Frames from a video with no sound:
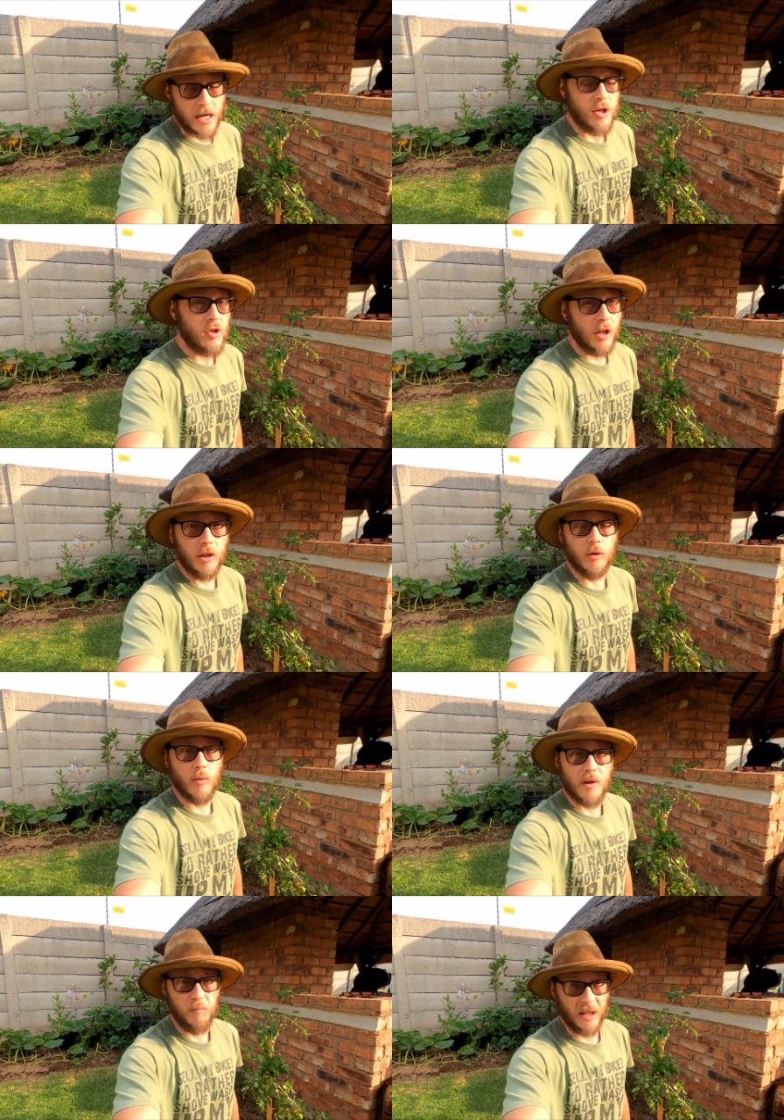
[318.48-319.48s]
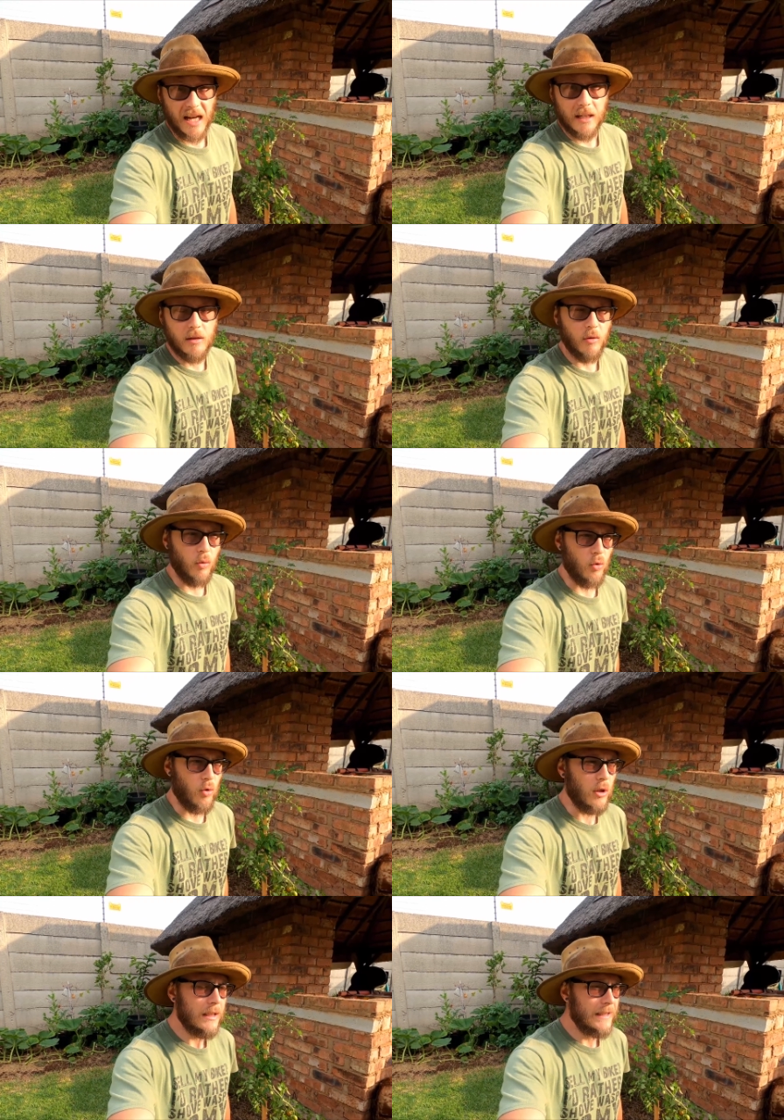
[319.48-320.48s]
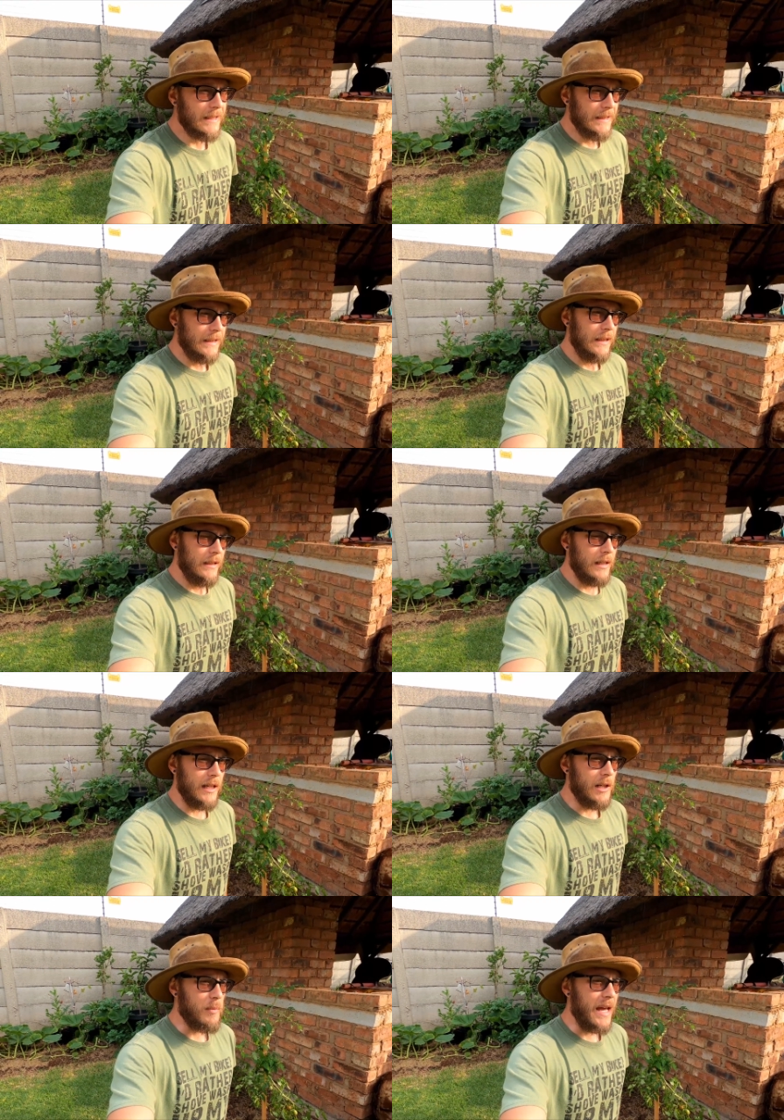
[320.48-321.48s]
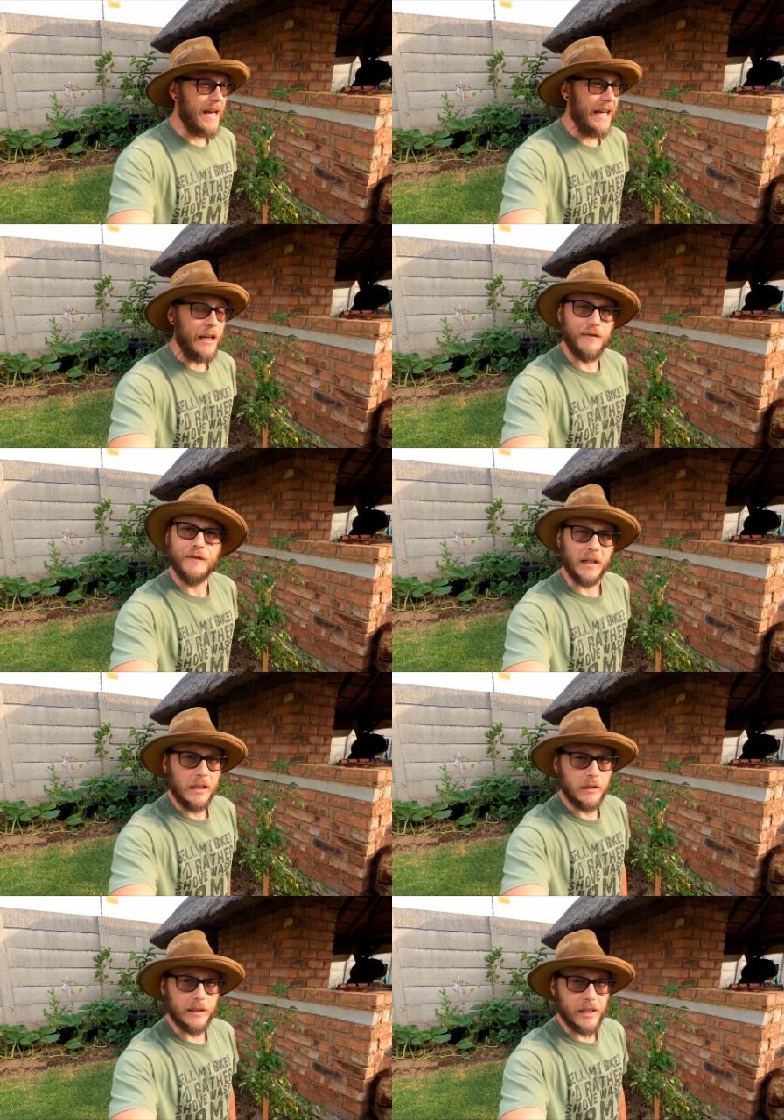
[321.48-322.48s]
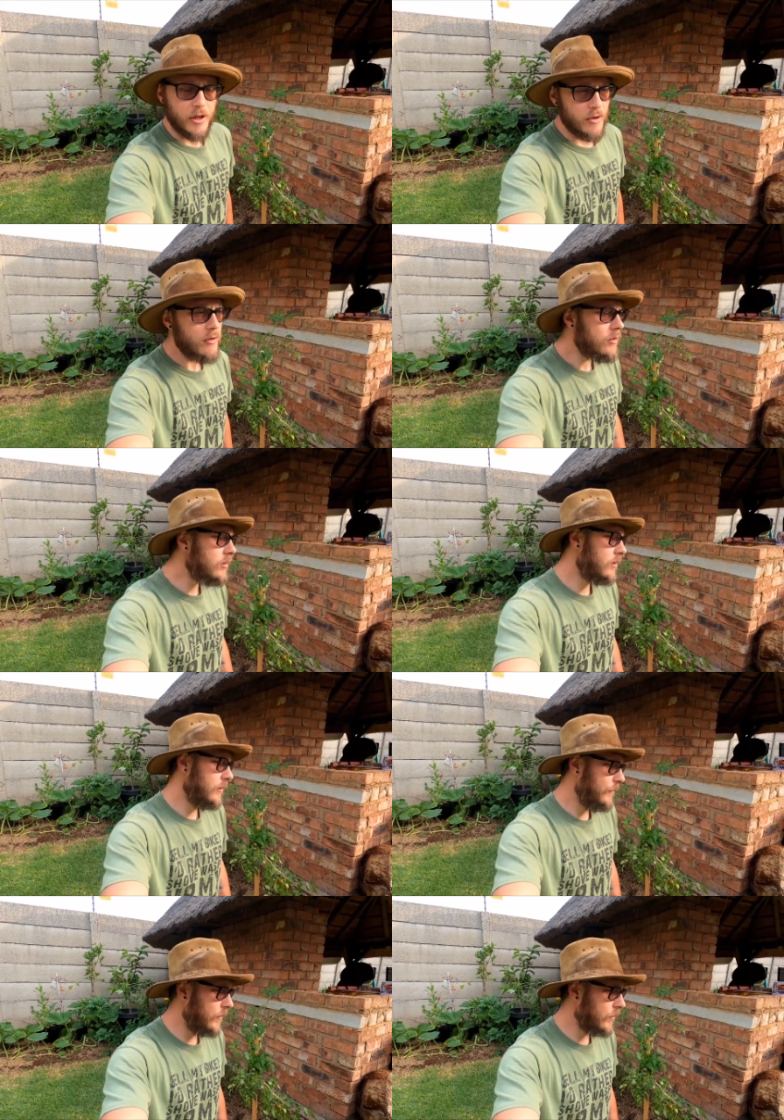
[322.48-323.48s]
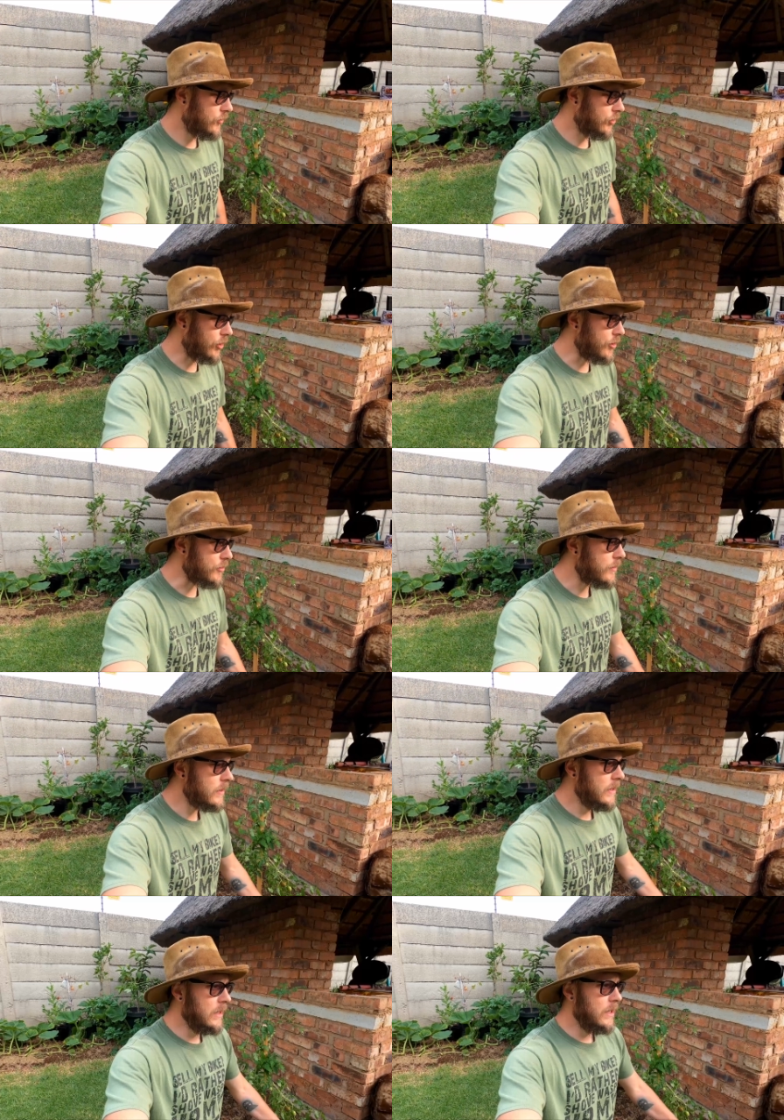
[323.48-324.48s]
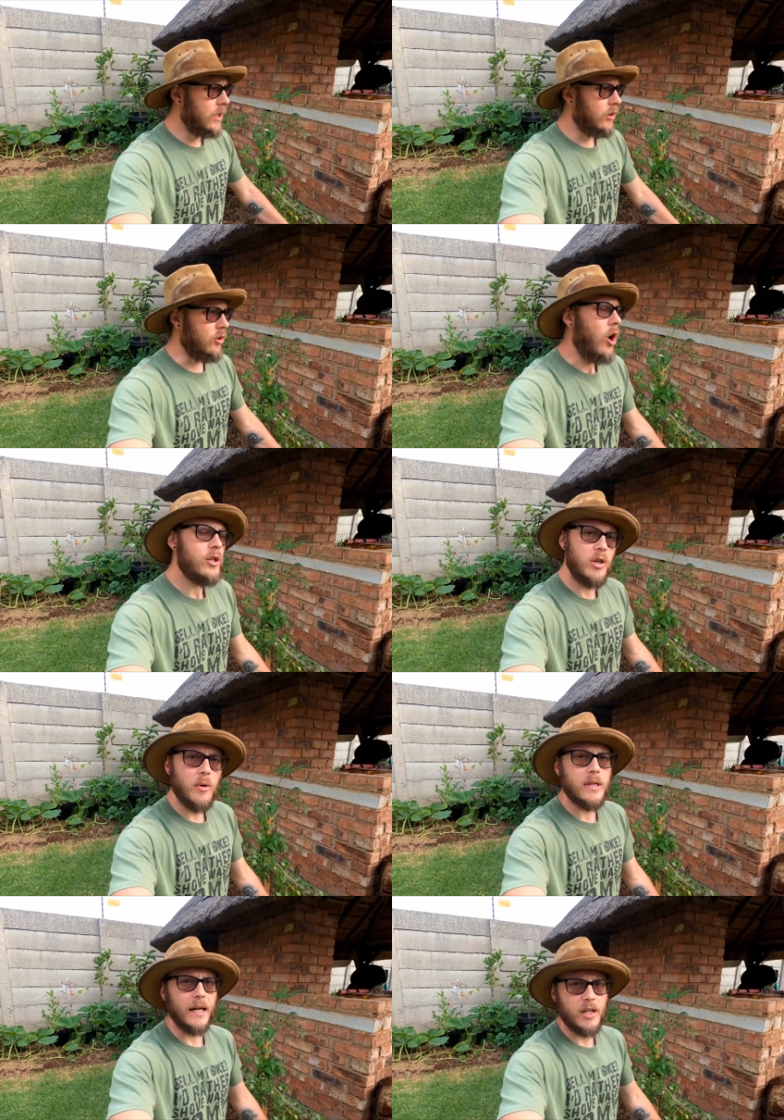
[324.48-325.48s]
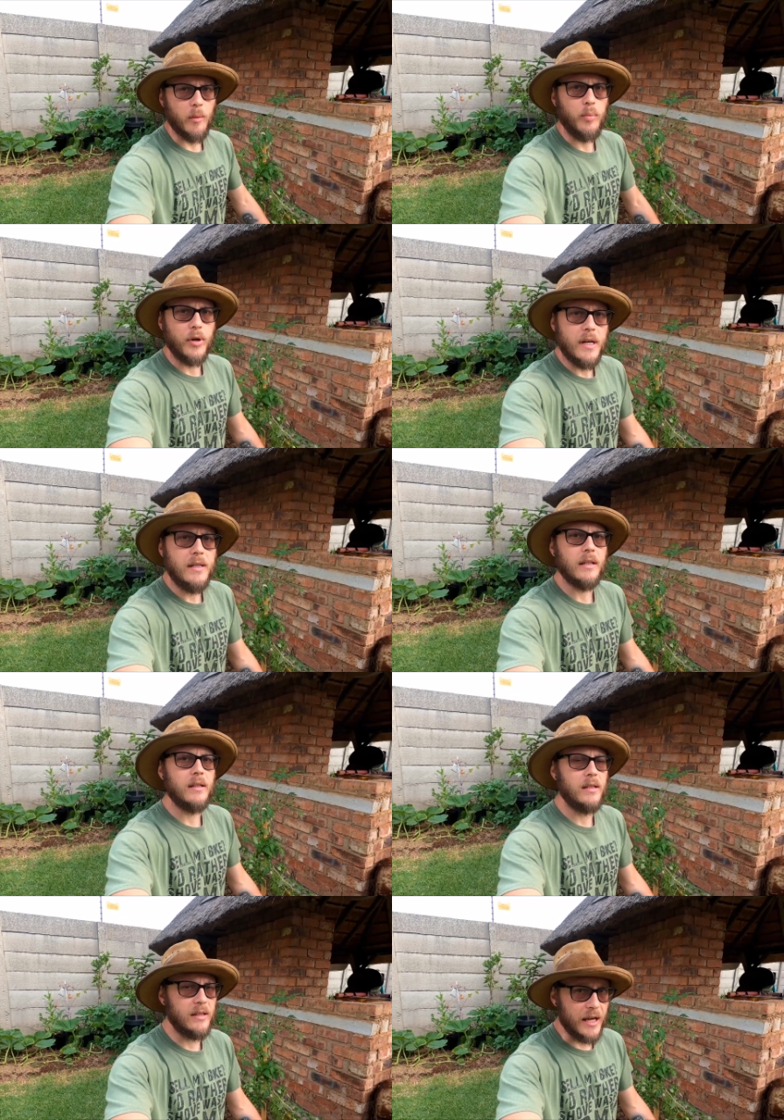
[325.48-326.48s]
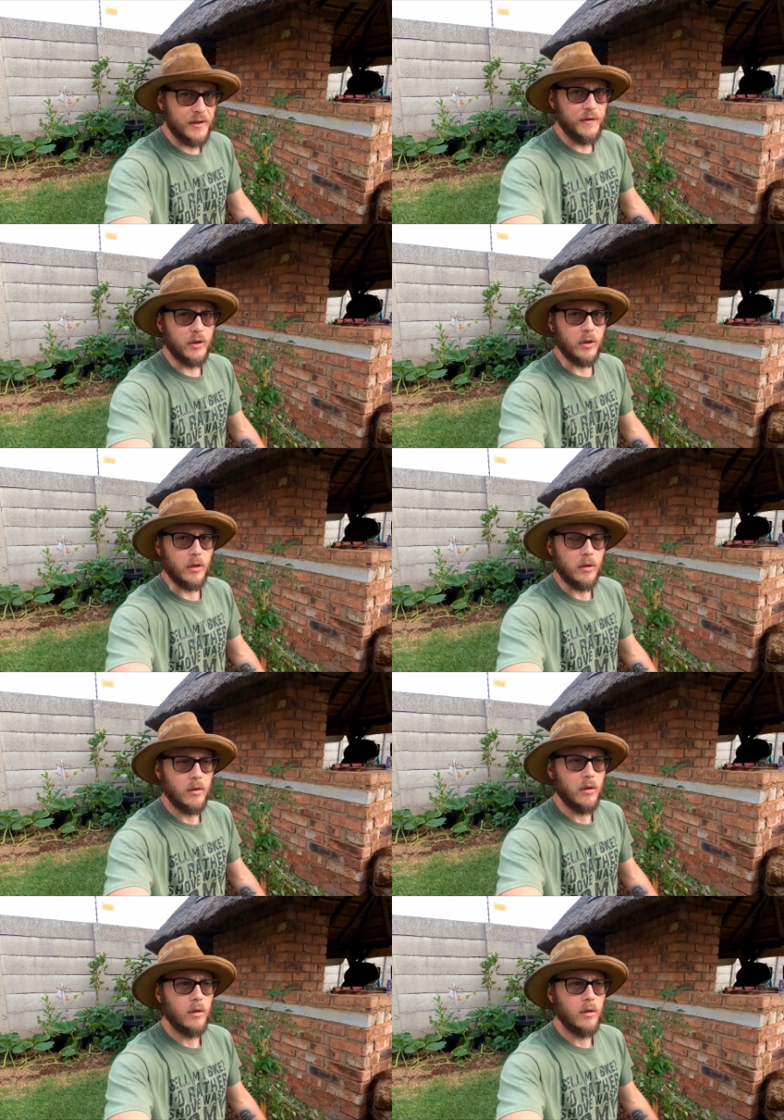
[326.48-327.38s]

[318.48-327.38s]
really struggle with blight or any fungal issues. So last year was actually a pretty successful